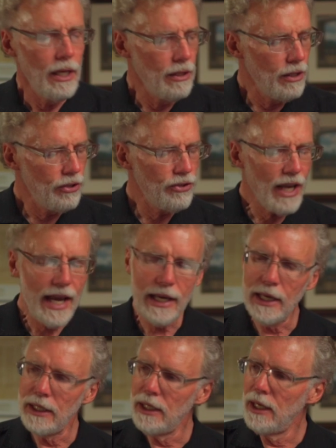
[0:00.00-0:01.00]
In the
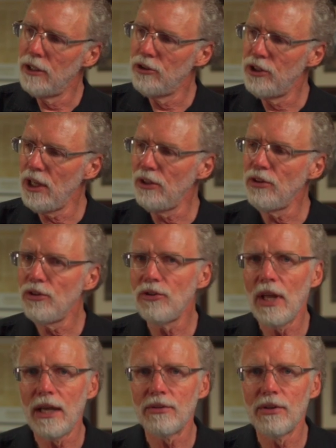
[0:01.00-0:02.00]
second, Jesus
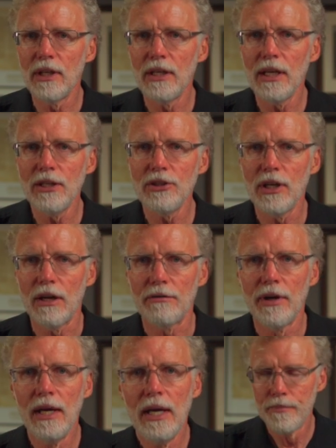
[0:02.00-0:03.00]
takes the initiative.
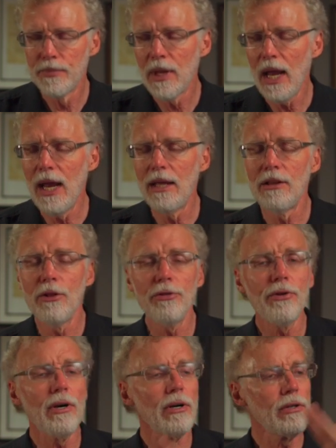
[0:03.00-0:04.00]
And in the
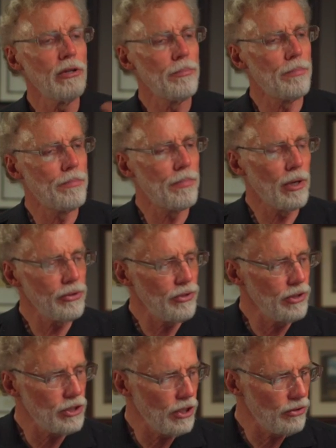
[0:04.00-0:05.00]
third, the
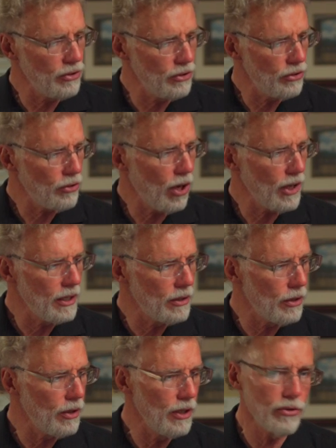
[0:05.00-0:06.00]
person Jesus is talking
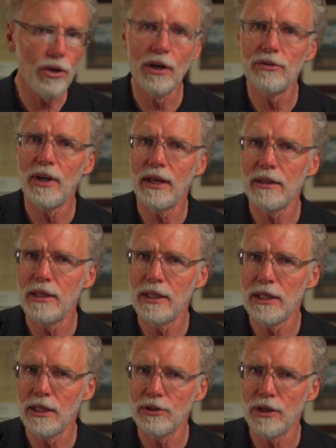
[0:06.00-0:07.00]
to is going to take the
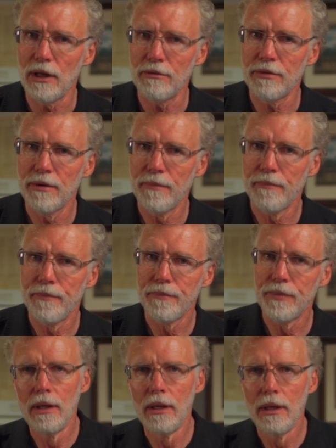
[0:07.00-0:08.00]
initiative.
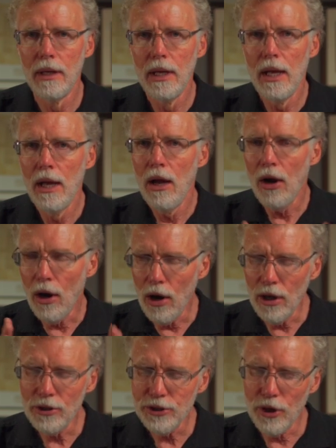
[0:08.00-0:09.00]

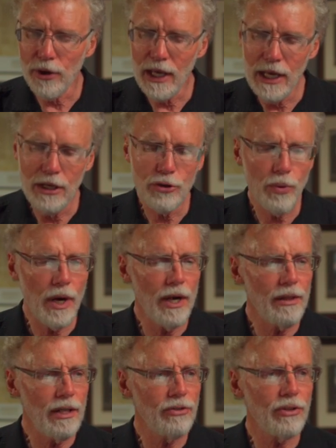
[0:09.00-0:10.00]
Also, each one
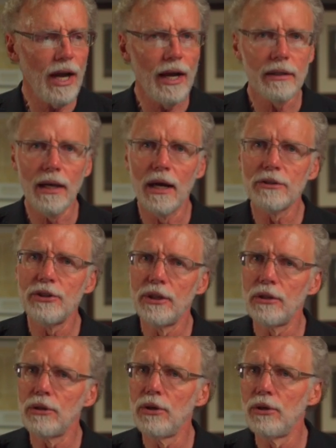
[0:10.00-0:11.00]
of these dialogues
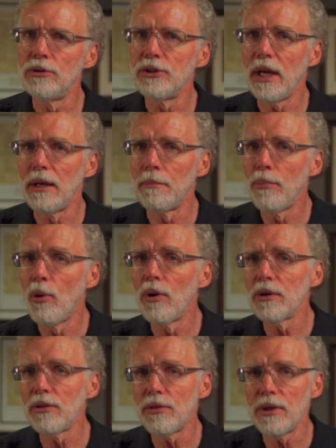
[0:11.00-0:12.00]
includes an
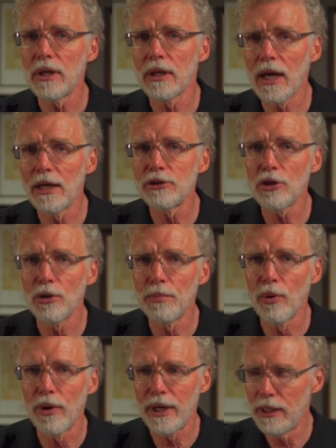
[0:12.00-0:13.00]
important theological
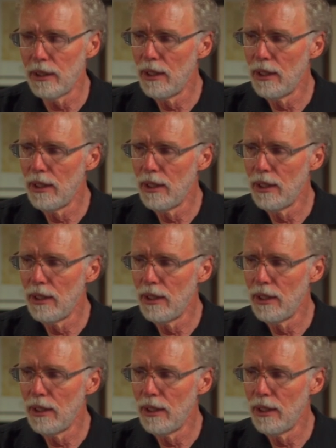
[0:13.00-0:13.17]
point.